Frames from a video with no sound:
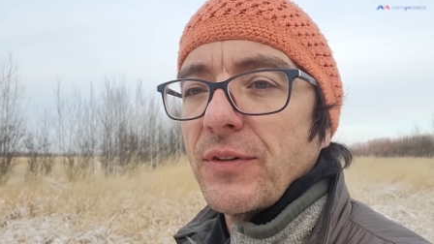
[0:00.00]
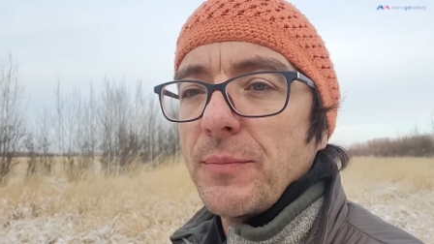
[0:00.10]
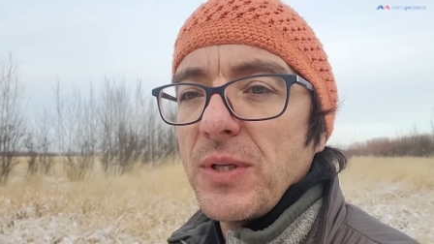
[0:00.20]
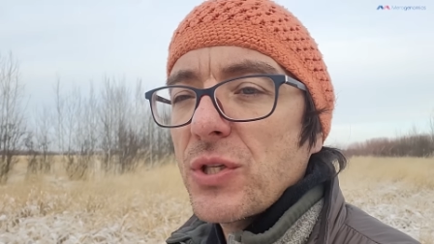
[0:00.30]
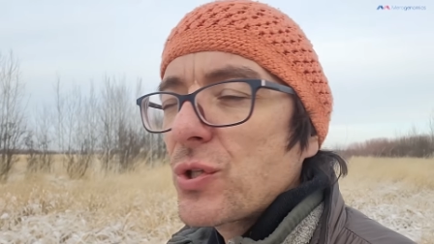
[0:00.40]
have to
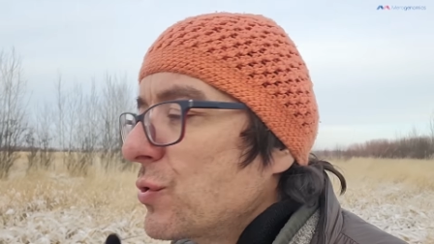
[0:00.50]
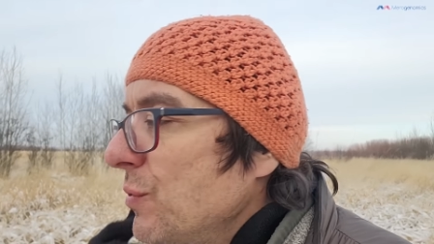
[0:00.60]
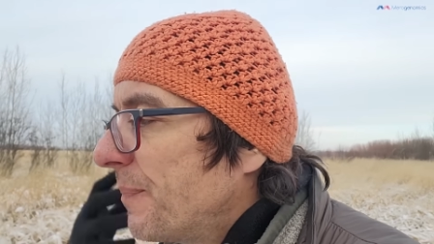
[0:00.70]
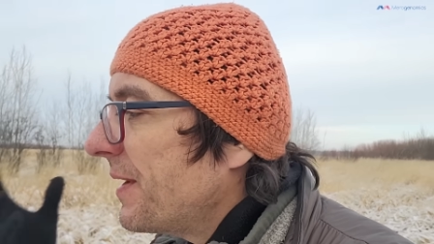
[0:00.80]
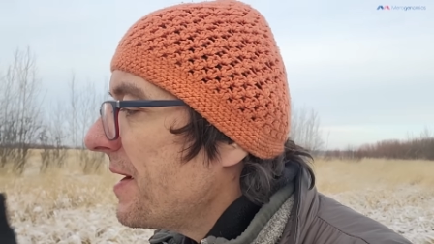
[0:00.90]
be
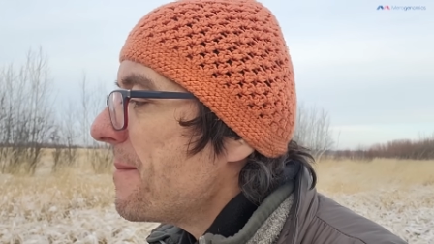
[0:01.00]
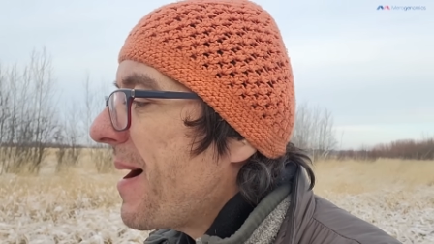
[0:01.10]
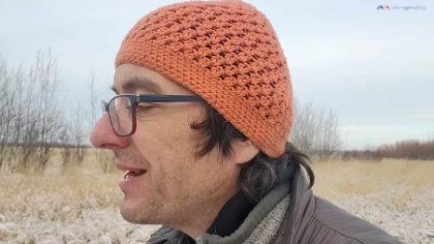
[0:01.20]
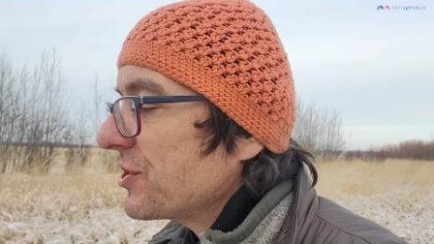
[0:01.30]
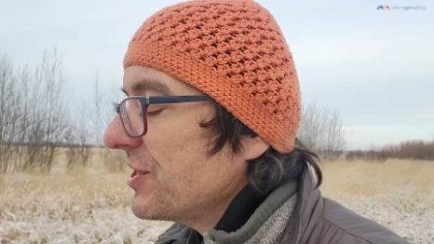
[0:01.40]
super
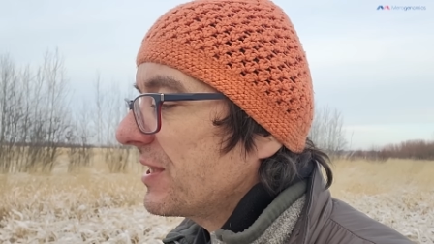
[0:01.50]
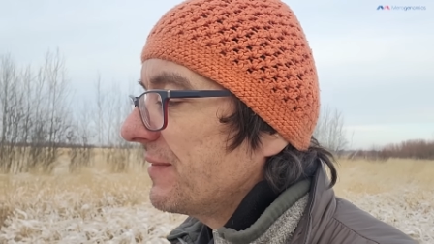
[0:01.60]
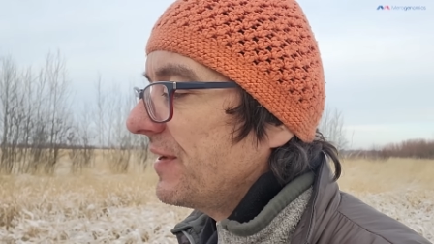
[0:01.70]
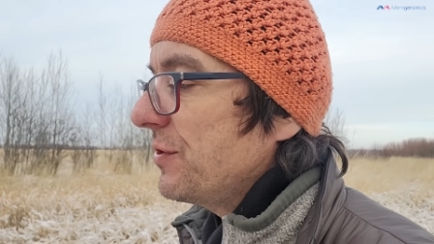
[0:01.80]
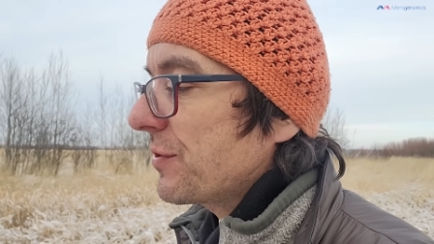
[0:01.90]

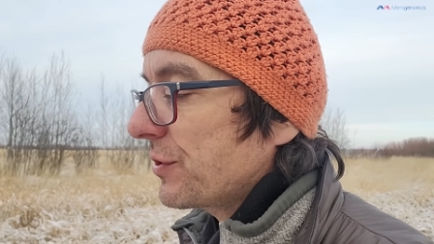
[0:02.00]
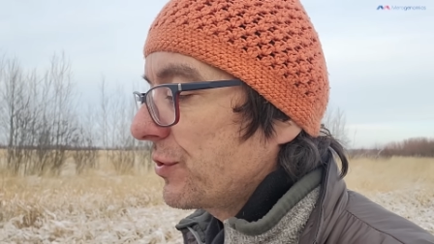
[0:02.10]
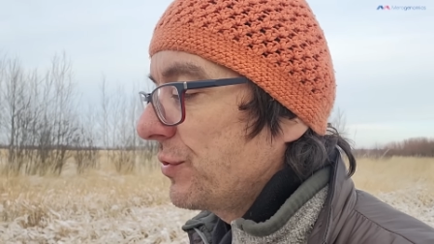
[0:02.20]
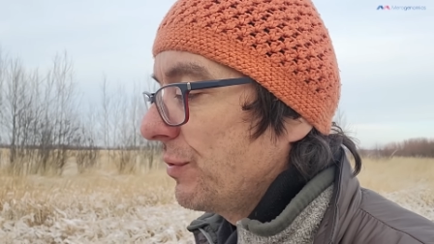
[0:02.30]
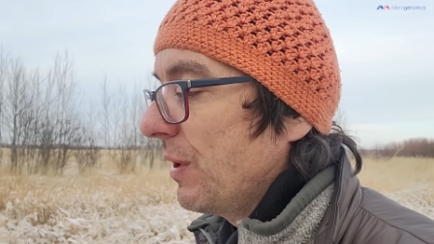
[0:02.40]
imaginative in order
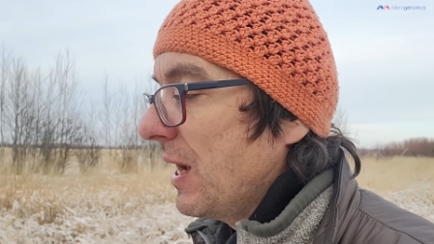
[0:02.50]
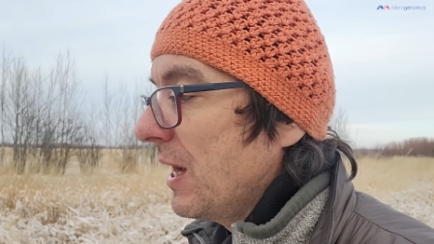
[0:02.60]
to